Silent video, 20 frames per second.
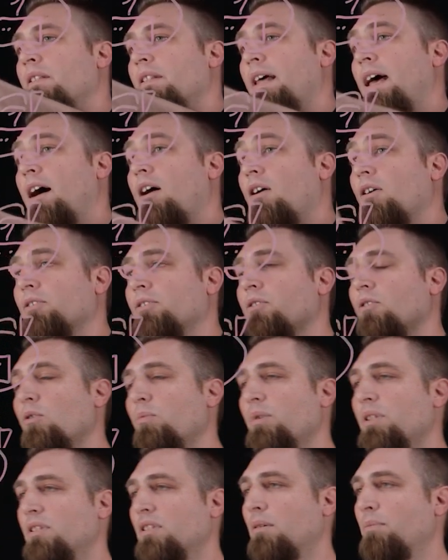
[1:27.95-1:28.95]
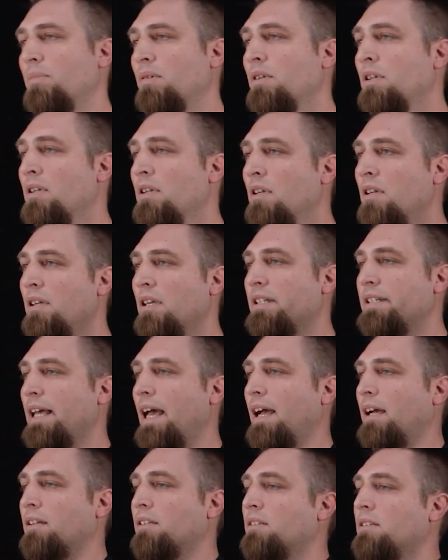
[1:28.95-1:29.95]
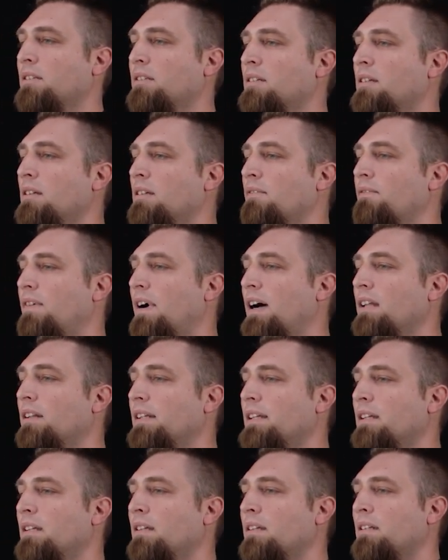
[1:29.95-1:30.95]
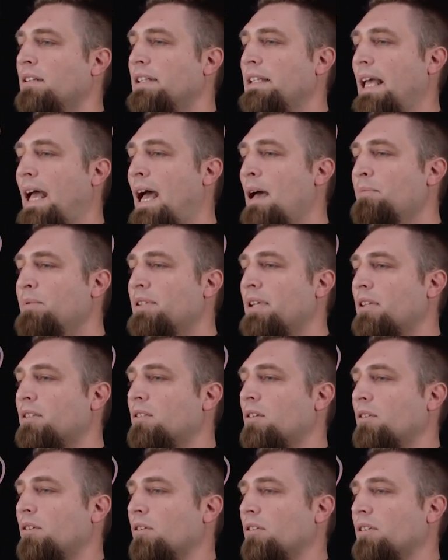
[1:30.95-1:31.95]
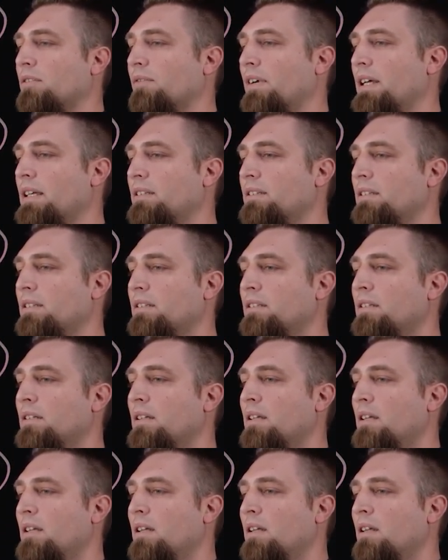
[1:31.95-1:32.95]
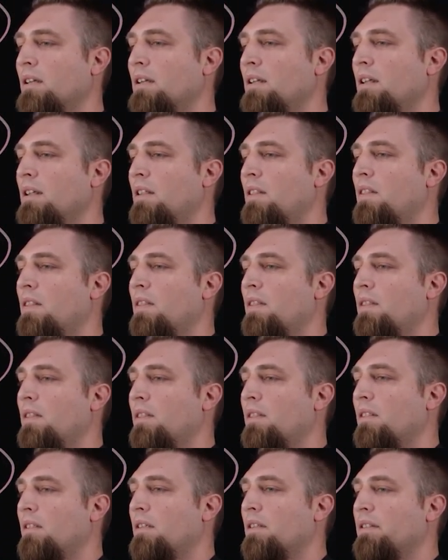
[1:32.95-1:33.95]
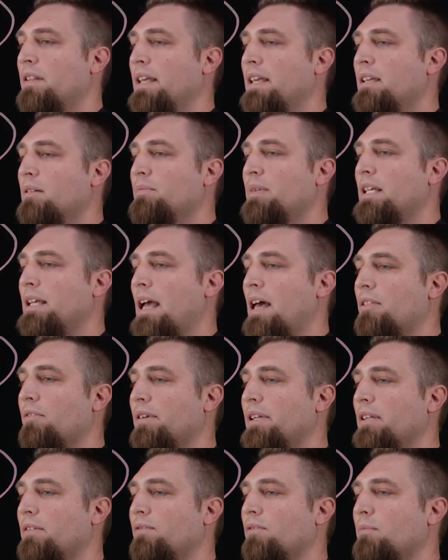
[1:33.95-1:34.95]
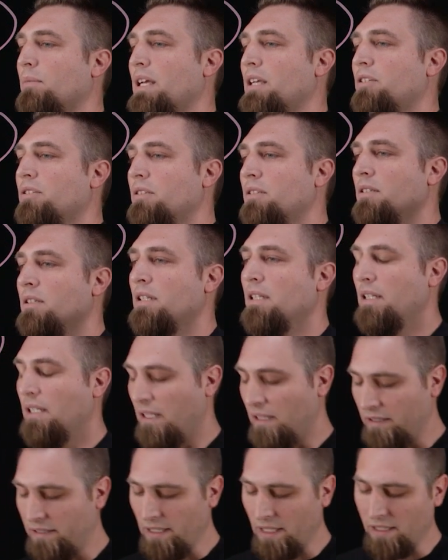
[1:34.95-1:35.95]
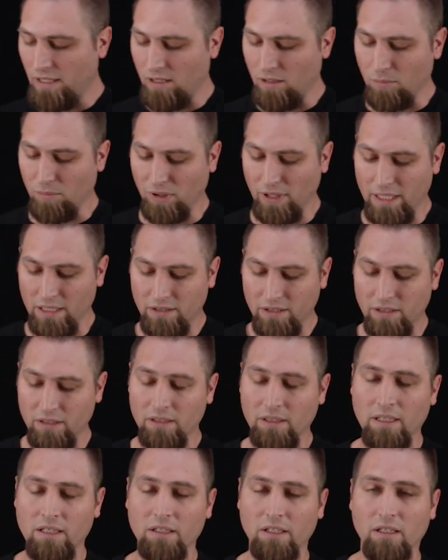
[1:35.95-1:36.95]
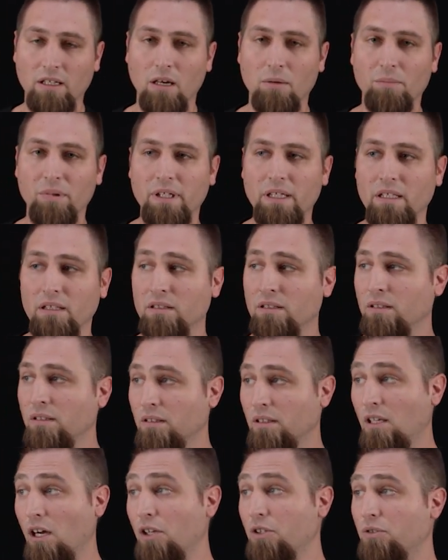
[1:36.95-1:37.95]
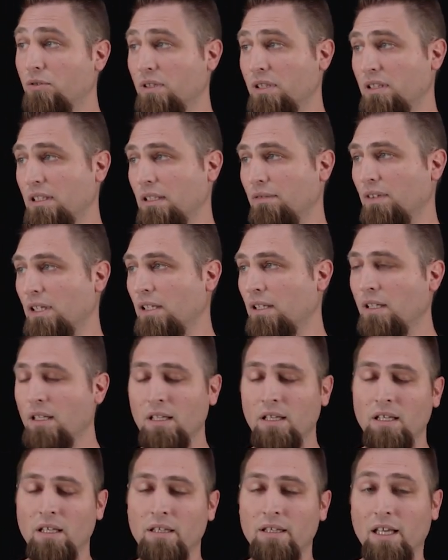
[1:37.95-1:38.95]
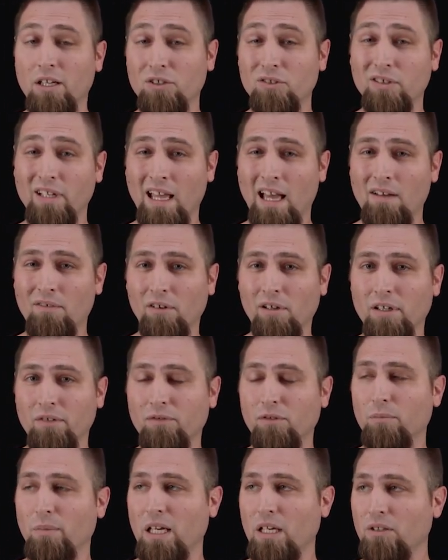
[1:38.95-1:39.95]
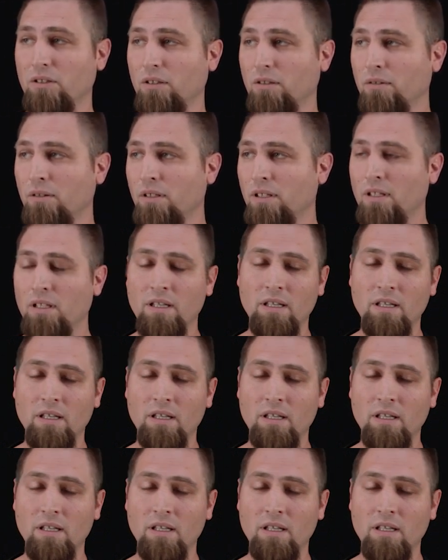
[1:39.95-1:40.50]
That also opens up attacks. Finally, the apps that's on our devices, they can be gathering information and sending them places into companies, countries even, that shouldn't have our information.